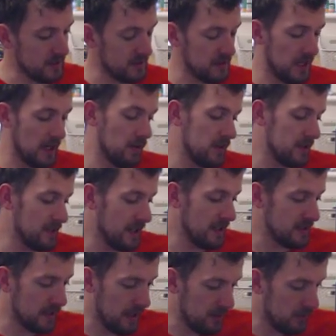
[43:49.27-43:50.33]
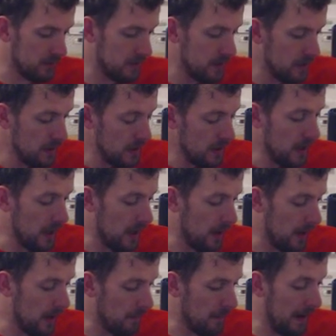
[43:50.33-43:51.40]
scenery sets out,
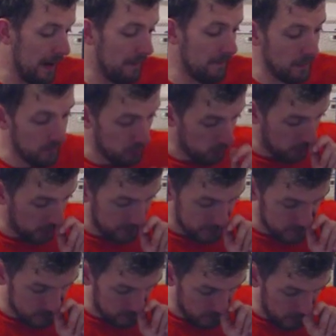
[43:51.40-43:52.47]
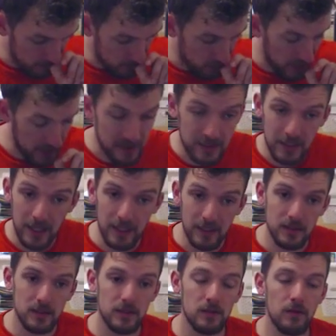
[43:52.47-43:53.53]
and they brought out some upgrade
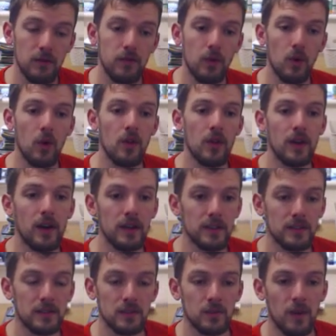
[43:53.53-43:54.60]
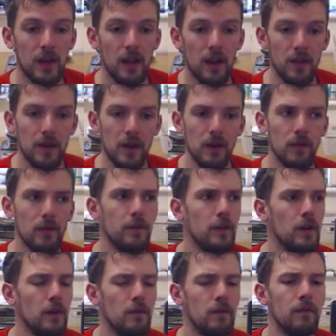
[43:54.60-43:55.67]
sets for the knights as well. I think
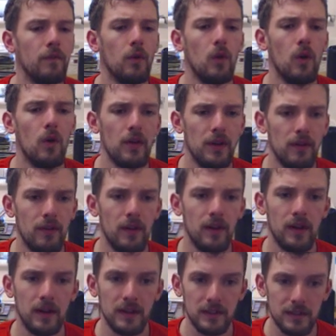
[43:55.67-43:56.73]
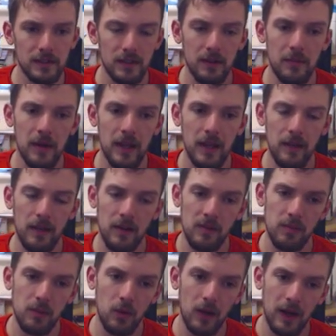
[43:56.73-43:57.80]
for 4 of the different knights at the minute, they
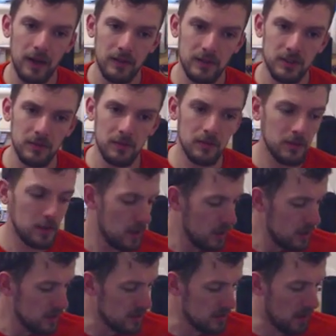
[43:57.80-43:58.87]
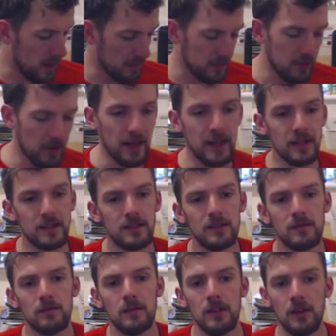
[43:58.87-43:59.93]
brought out some
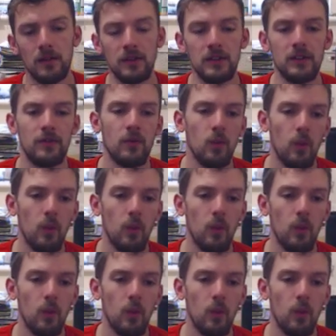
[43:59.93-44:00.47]
upgrades, you know, different